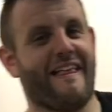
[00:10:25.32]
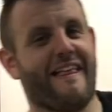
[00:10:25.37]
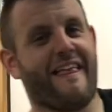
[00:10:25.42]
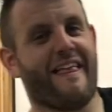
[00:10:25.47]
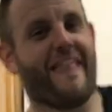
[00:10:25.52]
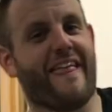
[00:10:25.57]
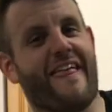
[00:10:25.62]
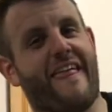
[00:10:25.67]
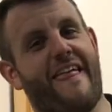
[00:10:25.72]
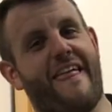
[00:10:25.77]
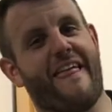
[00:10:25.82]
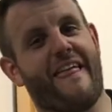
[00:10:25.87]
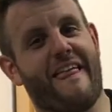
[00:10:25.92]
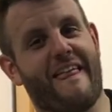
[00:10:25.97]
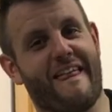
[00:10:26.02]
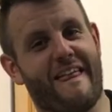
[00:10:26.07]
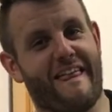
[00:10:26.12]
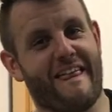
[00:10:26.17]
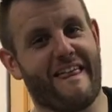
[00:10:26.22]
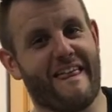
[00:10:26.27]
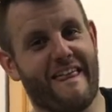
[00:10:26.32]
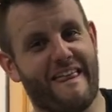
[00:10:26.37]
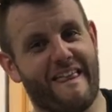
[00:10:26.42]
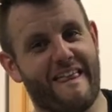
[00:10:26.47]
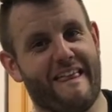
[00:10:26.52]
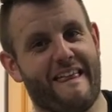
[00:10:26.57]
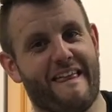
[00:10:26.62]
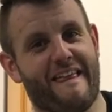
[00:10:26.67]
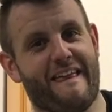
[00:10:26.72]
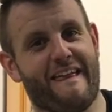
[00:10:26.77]
Here he is.
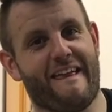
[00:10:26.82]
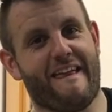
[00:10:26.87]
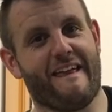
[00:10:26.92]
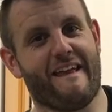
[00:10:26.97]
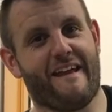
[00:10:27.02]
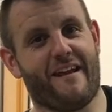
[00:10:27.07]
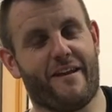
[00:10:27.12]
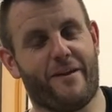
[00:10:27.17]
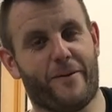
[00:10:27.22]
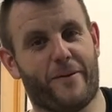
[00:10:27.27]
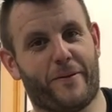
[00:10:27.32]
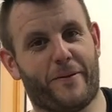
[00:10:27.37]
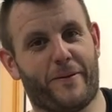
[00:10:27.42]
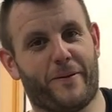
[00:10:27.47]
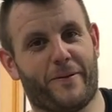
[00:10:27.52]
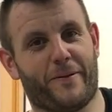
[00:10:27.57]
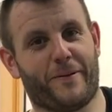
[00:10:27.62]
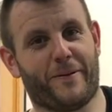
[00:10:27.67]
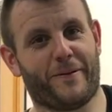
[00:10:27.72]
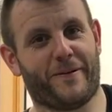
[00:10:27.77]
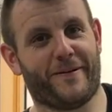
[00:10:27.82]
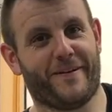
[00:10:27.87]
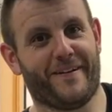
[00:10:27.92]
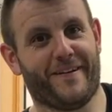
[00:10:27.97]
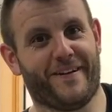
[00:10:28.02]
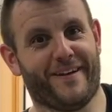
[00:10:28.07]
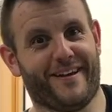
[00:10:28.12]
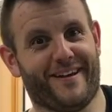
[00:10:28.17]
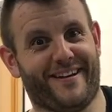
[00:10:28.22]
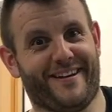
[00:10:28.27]
Man of the hour.
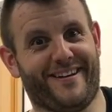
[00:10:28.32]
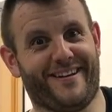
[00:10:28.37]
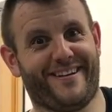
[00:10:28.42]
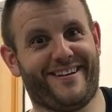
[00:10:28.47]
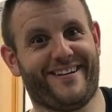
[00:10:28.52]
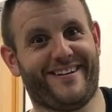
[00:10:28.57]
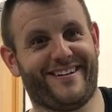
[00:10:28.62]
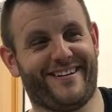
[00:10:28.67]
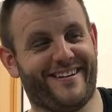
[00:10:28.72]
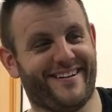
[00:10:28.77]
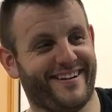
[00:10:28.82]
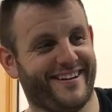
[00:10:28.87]
i